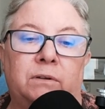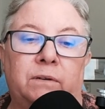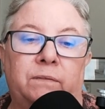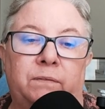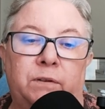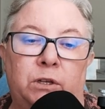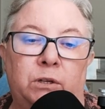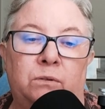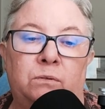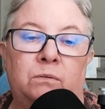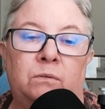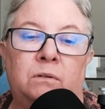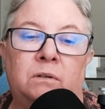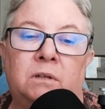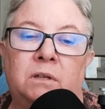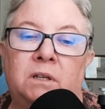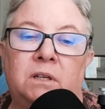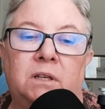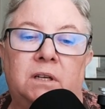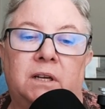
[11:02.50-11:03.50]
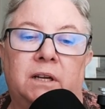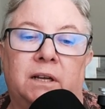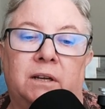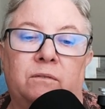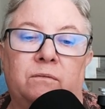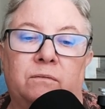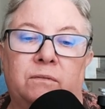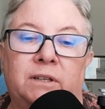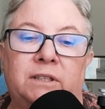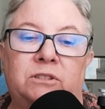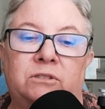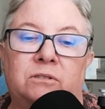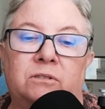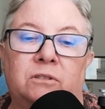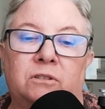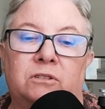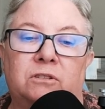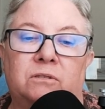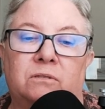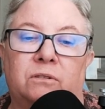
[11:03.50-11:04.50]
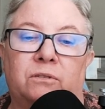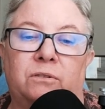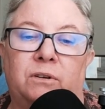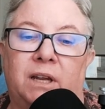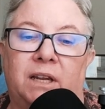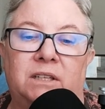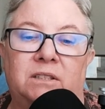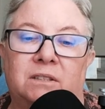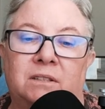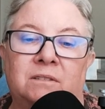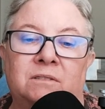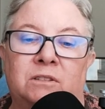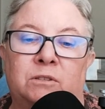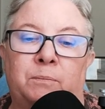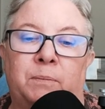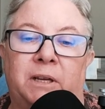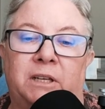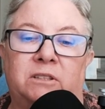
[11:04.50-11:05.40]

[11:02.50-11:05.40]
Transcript: review, and research locations